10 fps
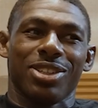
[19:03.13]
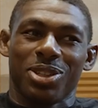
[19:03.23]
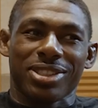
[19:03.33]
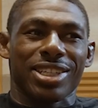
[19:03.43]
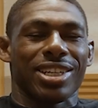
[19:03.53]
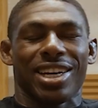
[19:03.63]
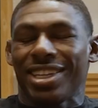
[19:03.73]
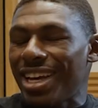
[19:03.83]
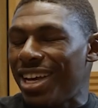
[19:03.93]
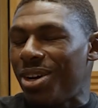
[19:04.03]
You know what I'm saying?
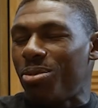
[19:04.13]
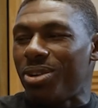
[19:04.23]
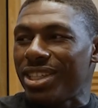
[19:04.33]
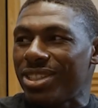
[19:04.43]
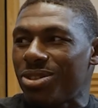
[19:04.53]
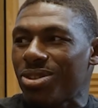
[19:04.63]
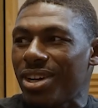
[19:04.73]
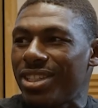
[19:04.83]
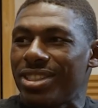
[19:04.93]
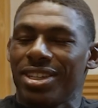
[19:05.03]
Like, damn, boy, that shit was
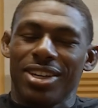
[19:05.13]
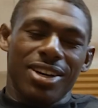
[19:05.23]
crazy.